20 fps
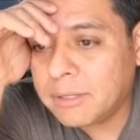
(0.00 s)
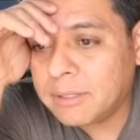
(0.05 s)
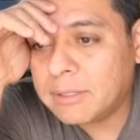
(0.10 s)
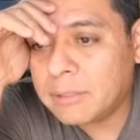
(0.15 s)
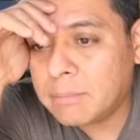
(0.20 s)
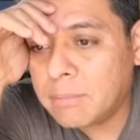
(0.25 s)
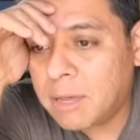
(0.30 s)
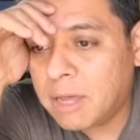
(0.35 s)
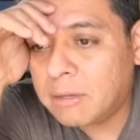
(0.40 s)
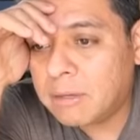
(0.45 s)

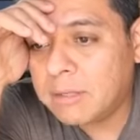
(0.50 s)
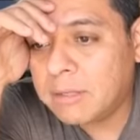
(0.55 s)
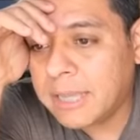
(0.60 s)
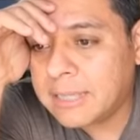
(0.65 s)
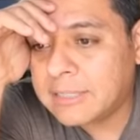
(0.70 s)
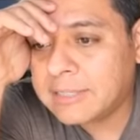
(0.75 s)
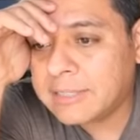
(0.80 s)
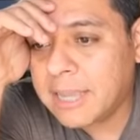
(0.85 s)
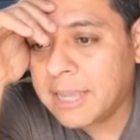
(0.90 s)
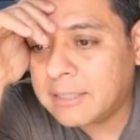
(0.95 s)
The Model
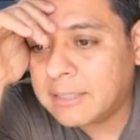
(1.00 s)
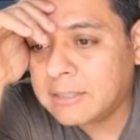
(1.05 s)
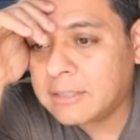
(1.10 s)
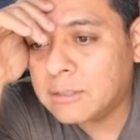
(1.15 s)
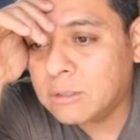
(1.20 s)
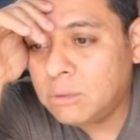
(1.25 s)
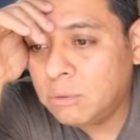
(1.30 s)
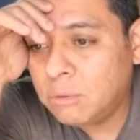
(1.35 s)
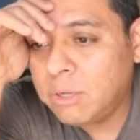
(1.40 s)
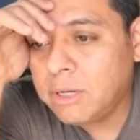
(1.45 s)
S, X,
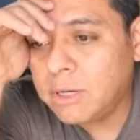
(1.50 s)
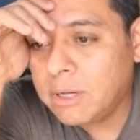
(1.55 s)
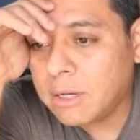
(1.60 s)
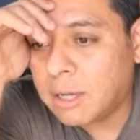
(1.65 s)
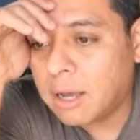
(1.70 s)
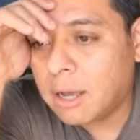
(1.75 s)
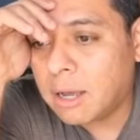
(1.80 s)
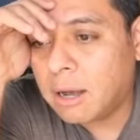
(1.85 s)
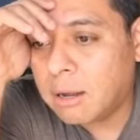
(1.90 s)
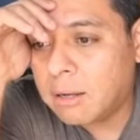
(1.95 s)
and 3
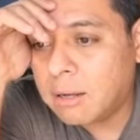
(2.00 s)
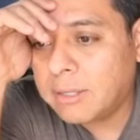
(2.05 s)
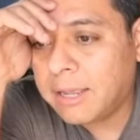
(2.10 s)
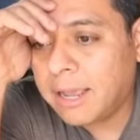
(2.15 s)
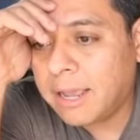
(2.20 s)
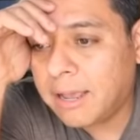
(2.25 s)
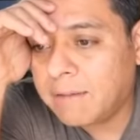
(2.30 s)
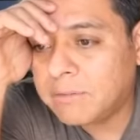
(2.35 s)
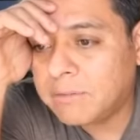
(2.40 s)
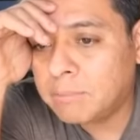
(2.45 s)
all
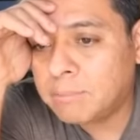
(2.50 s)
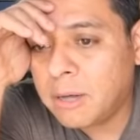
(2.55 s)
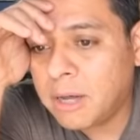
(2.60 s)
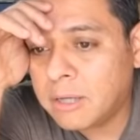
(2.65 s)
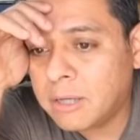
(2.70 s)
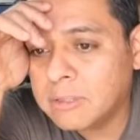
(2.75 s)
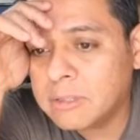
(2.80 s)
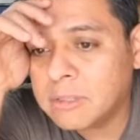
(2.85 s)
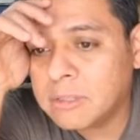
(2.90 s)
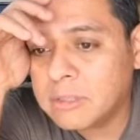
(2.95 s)
have
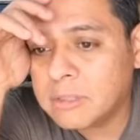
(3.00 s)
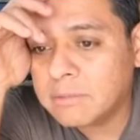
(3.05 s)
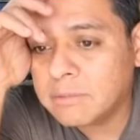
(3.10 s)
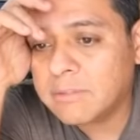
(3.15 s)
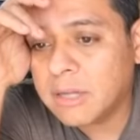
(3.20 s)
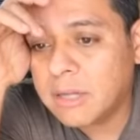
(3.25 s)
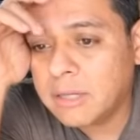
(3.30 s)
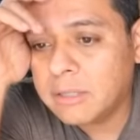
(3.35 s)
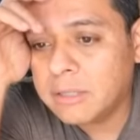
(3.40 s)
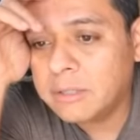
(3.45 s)
deposits of
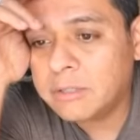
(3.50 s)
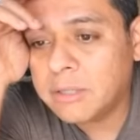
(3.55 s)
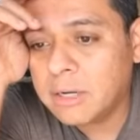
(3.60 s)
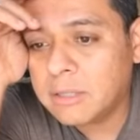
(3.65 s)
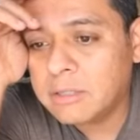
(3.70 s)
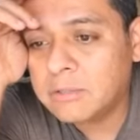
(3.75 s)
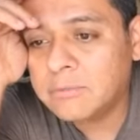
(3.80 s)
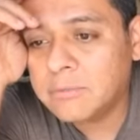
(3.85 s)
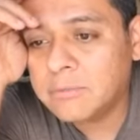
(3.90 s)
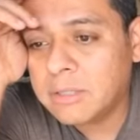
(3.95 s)

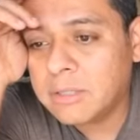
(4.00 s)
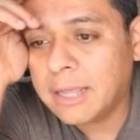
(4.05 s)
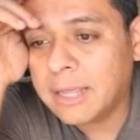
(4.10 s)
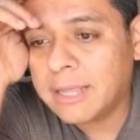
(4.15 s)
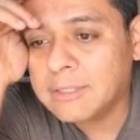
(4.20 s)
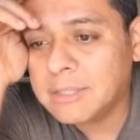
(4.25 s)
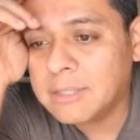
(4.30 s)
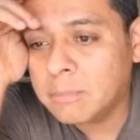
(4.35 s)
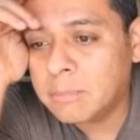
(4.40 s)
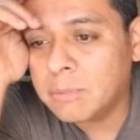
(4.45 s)
$100 for the
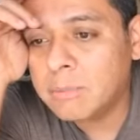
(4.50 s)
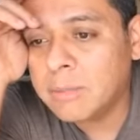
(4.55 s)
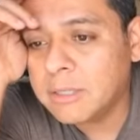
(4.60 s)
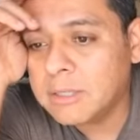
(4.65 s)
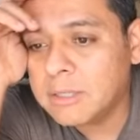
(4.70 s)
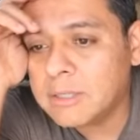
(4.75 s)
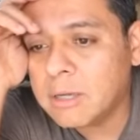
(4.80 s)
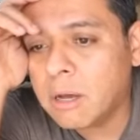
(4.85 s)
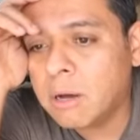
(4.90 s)
last couple months.